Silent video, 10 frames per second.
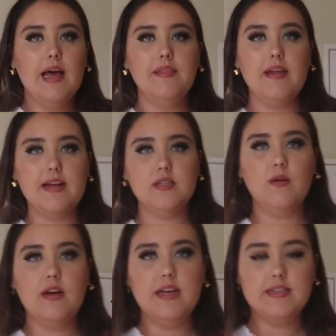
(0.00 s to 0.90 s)
The next
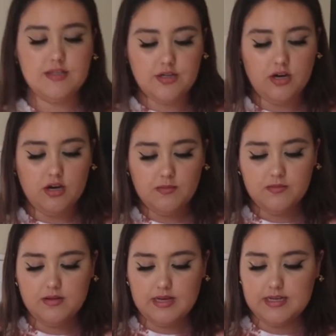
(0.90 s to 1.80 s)
one is a
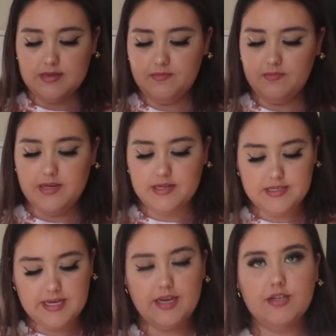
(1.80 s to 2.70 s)
top, like a big
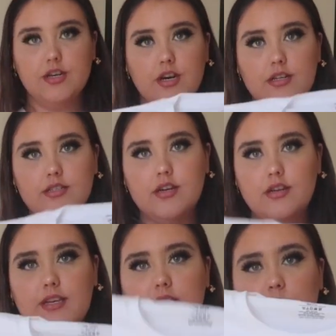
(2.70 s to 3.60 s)
t-shirt. So
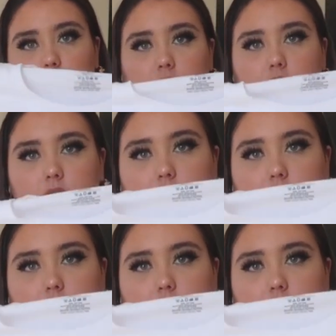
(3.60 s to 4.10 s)
this one